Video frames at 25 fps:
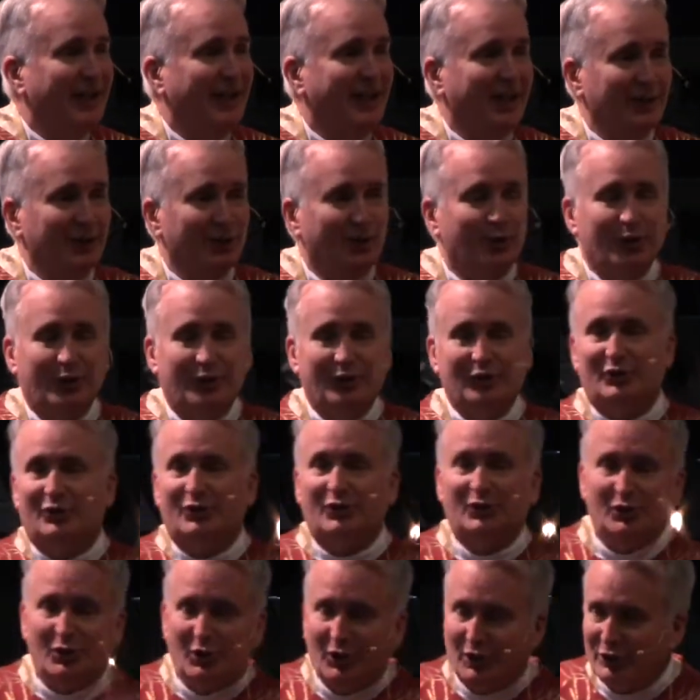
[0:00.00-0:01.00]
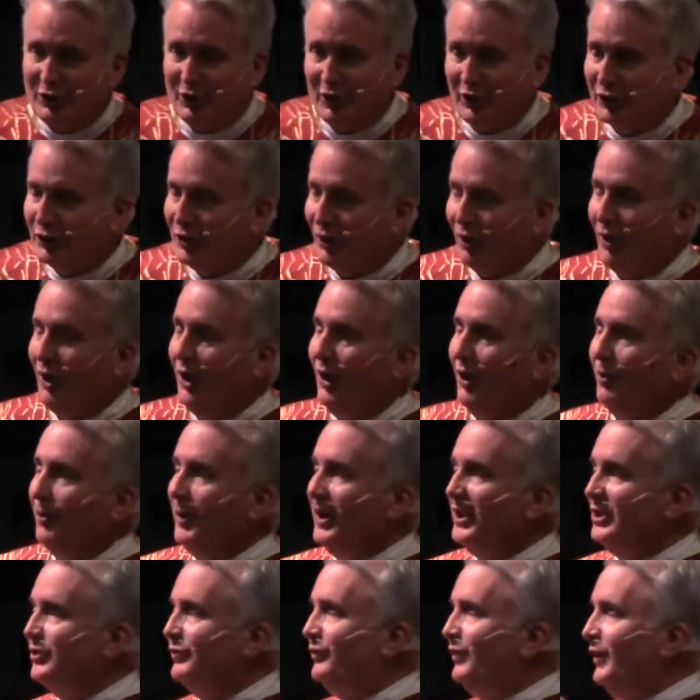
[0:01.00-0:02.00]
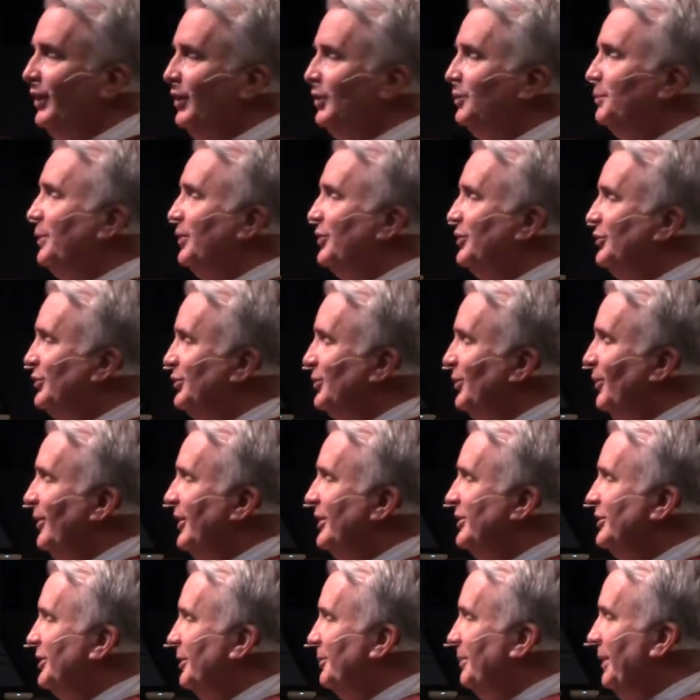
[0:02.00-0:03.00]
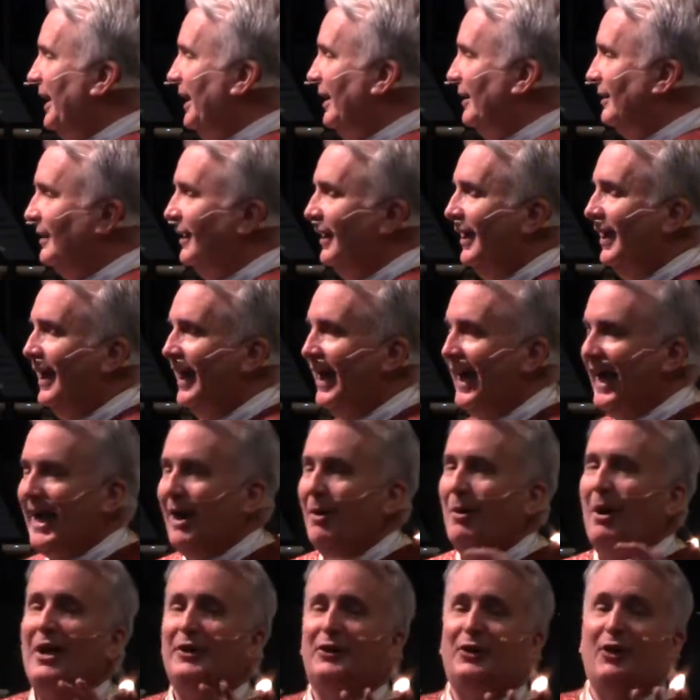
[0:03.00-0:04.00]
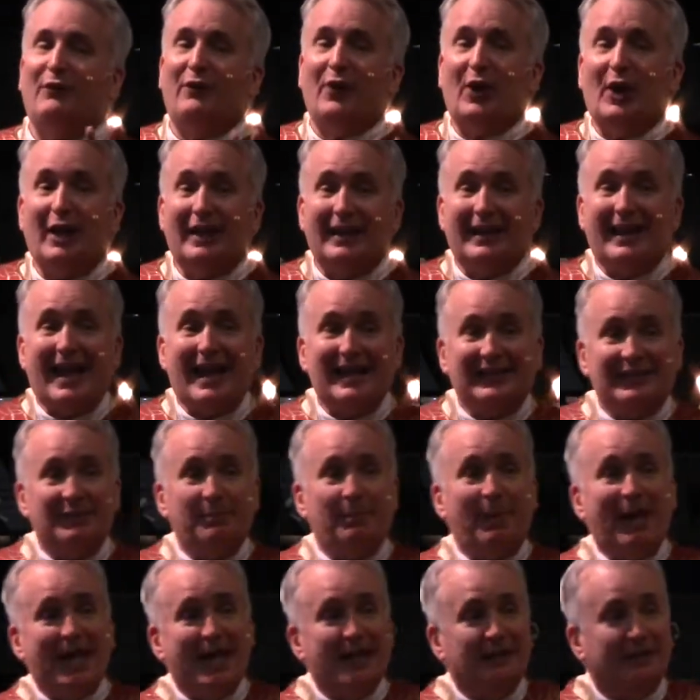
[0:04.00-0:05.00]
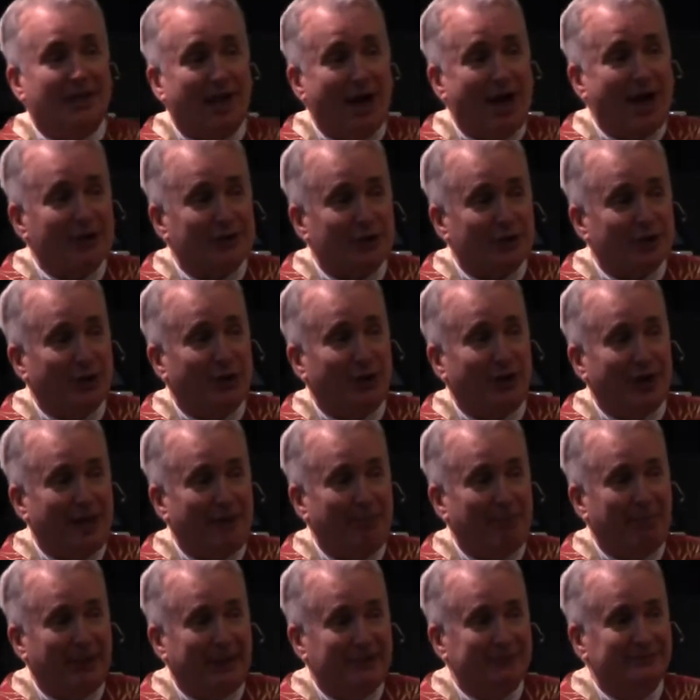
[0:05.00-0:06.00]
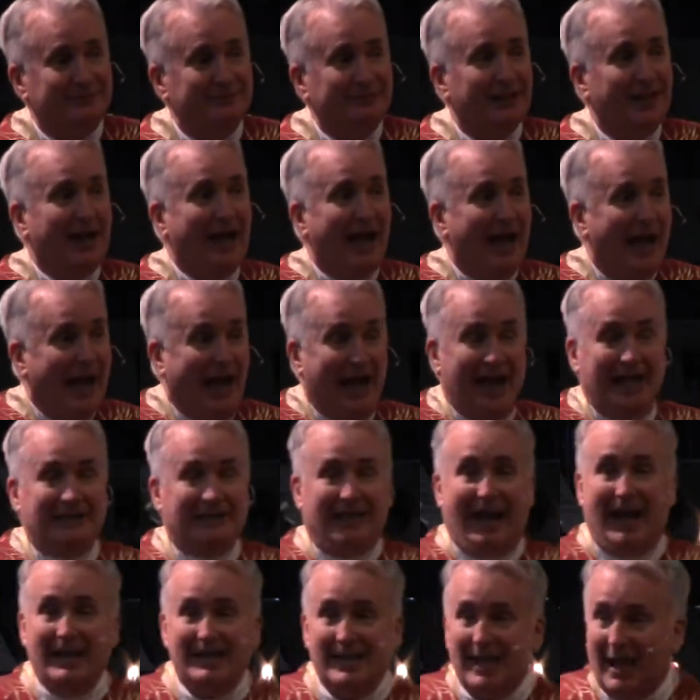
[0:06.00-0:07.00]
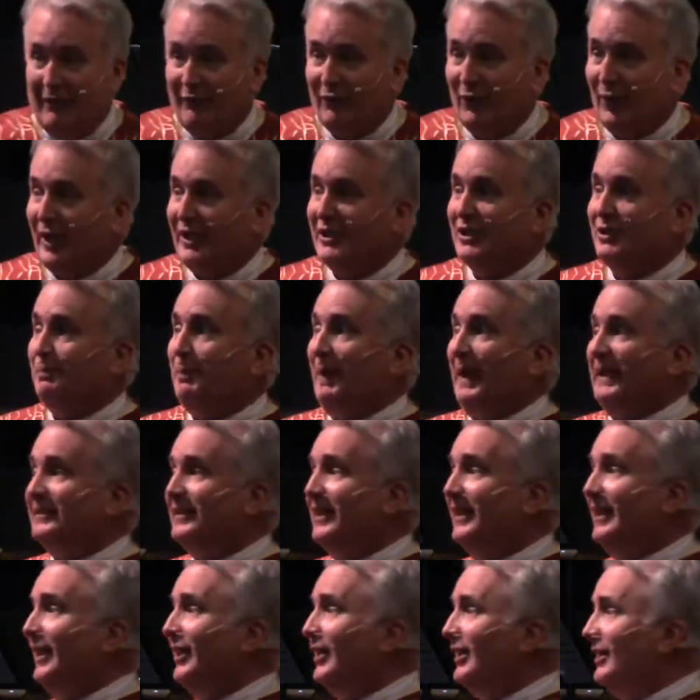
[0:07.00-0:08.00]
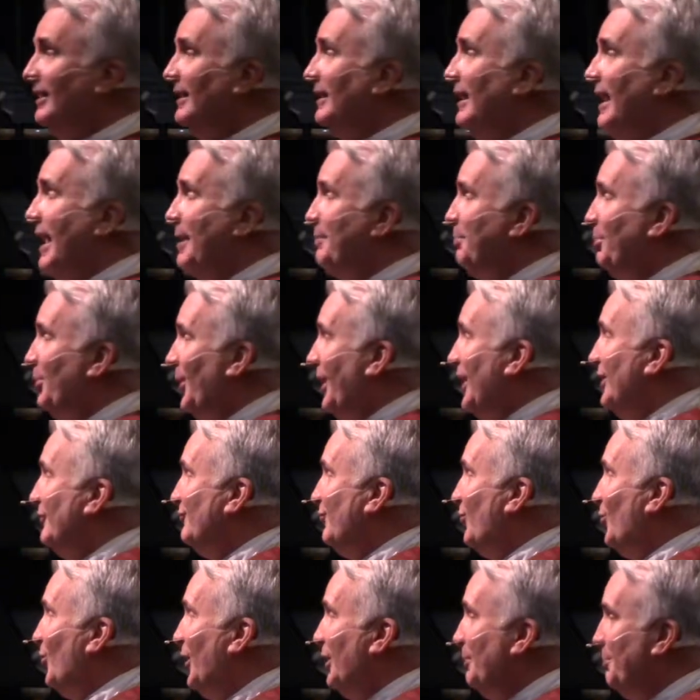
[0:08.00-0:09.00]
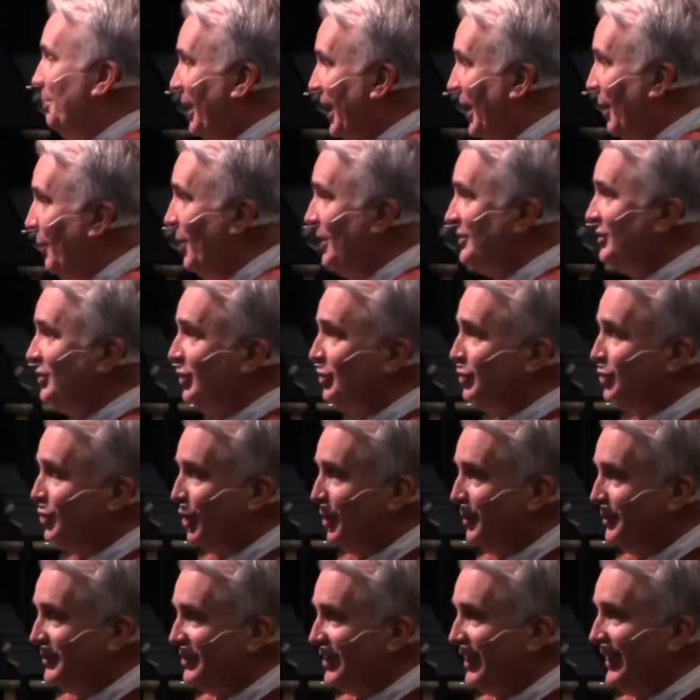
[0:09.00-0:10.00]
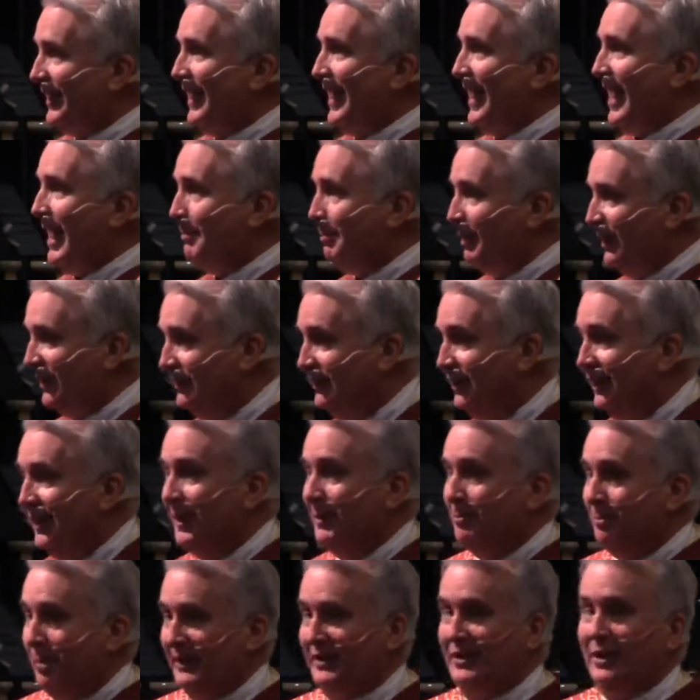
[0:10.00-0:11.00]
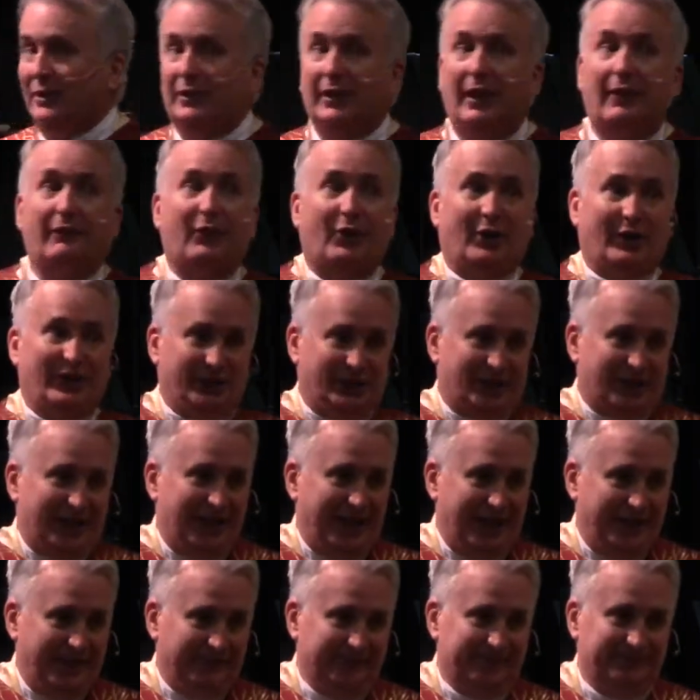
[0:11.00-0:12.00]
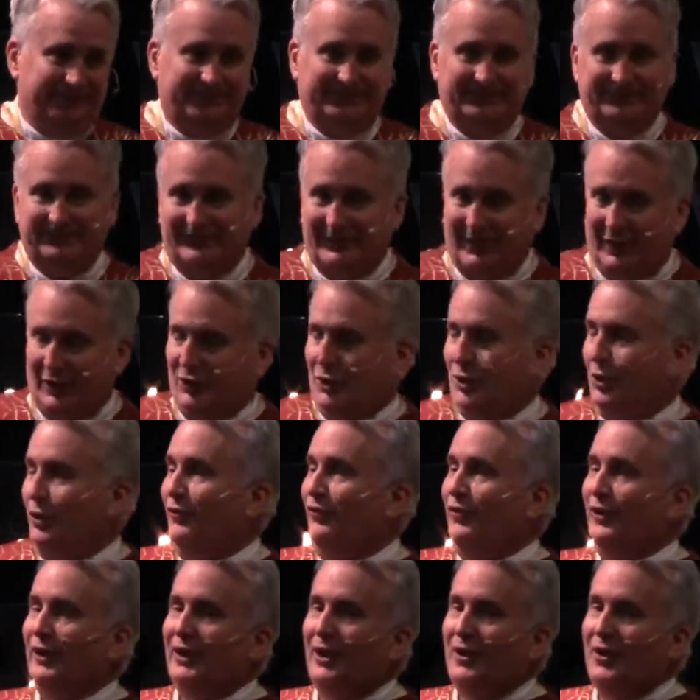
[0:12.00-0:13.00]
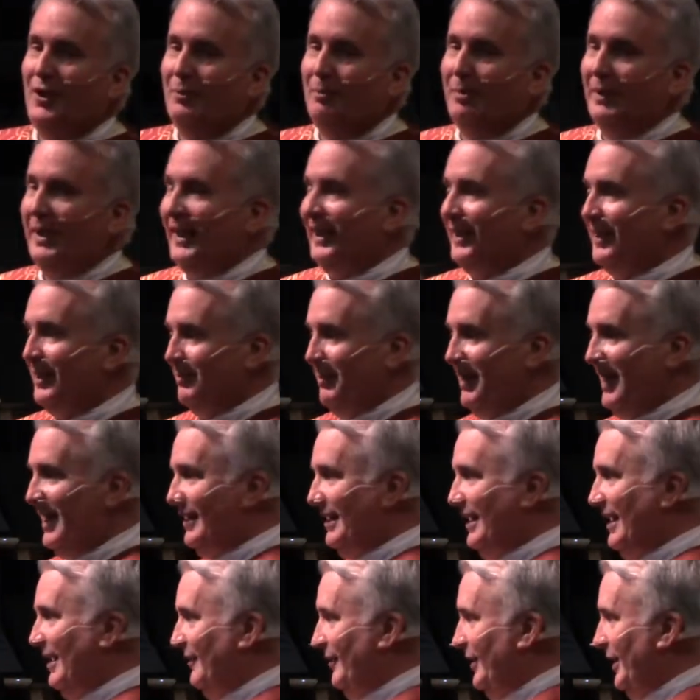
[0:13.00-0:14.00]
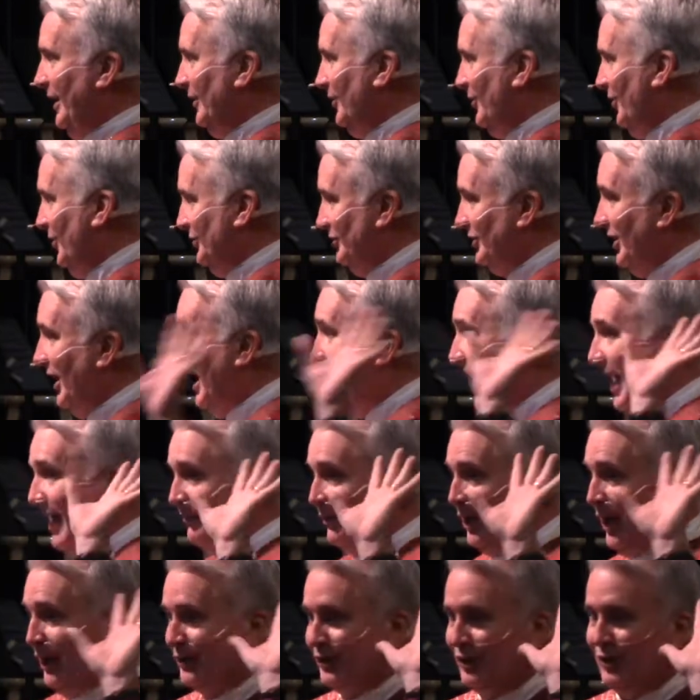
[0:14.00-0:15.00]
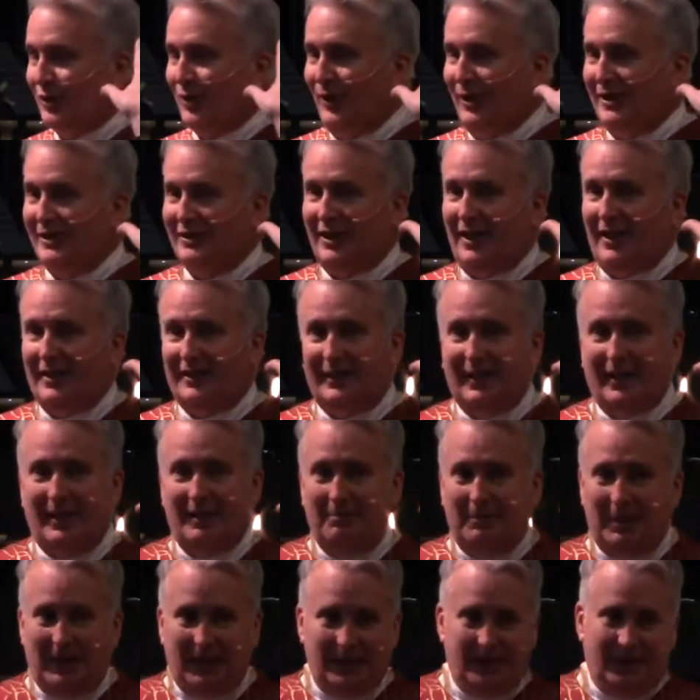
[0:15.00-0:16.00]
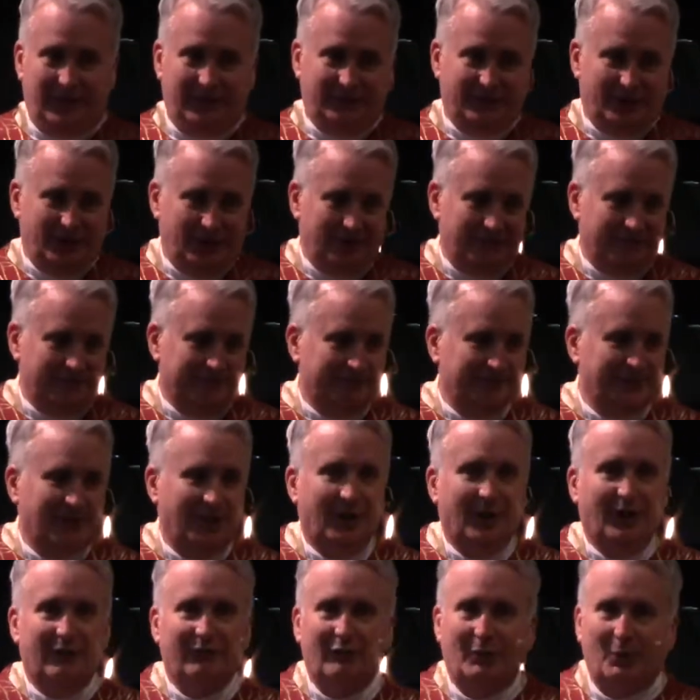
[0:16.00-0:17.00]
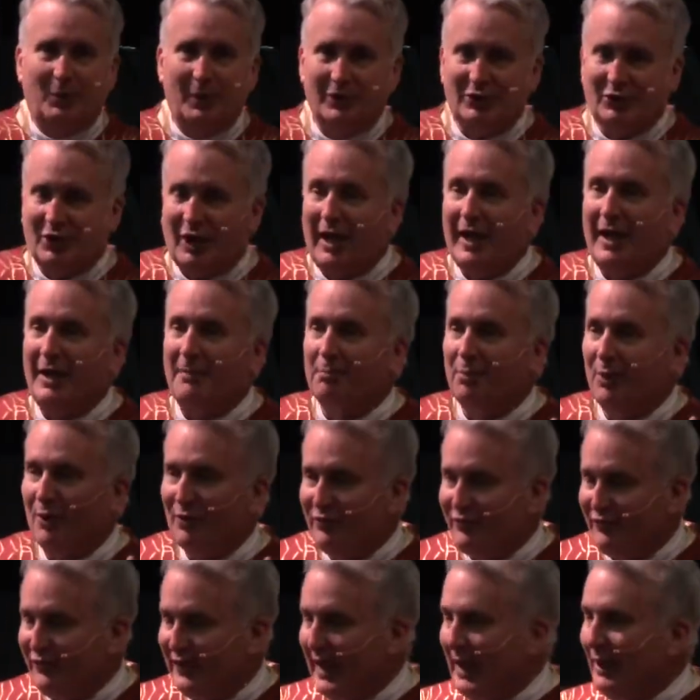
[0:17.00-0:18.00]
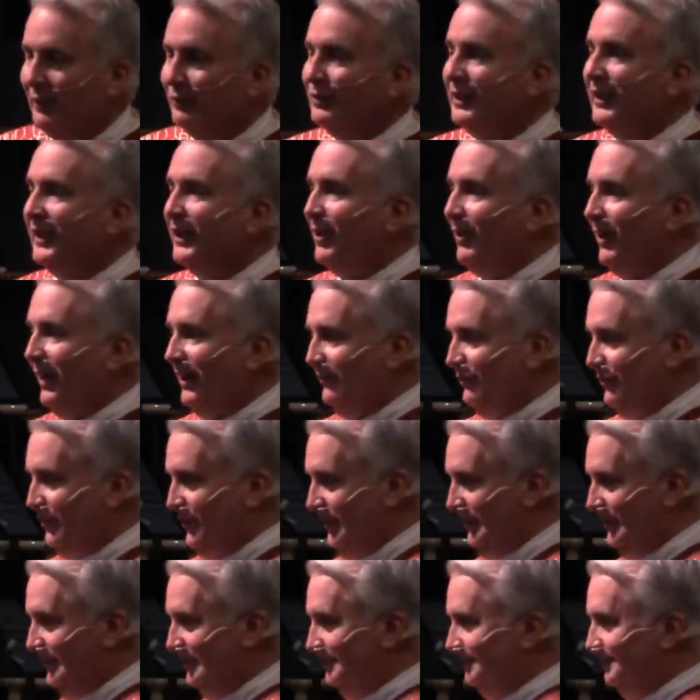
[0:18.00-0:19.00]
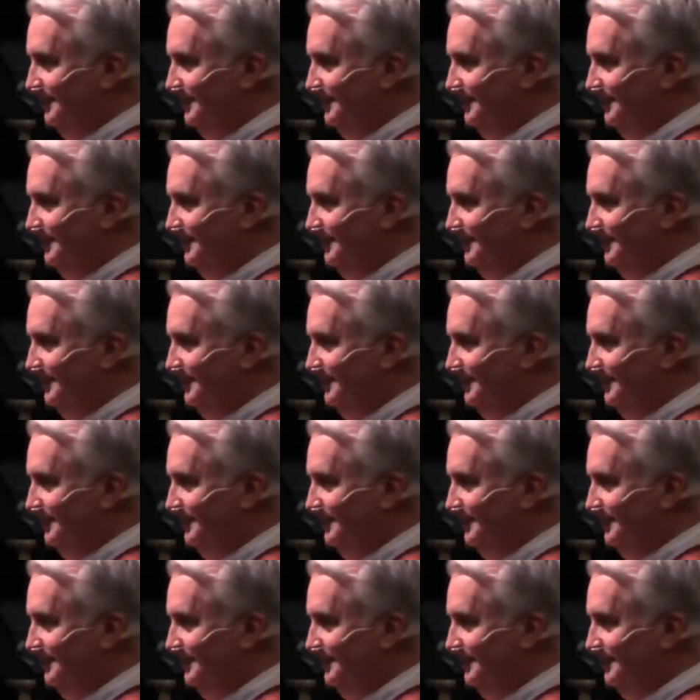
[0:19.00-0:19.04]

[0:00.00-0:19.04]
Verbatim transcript: And churches are always filled with stories about how at the very last minute God showed up and it, I never expected it and I prayed for it, but I wasn't sure it was going to happen. But deliverance came you fill in the blank about how that occurs. I've got stories like that in my life too, for which I am profoundly grateful.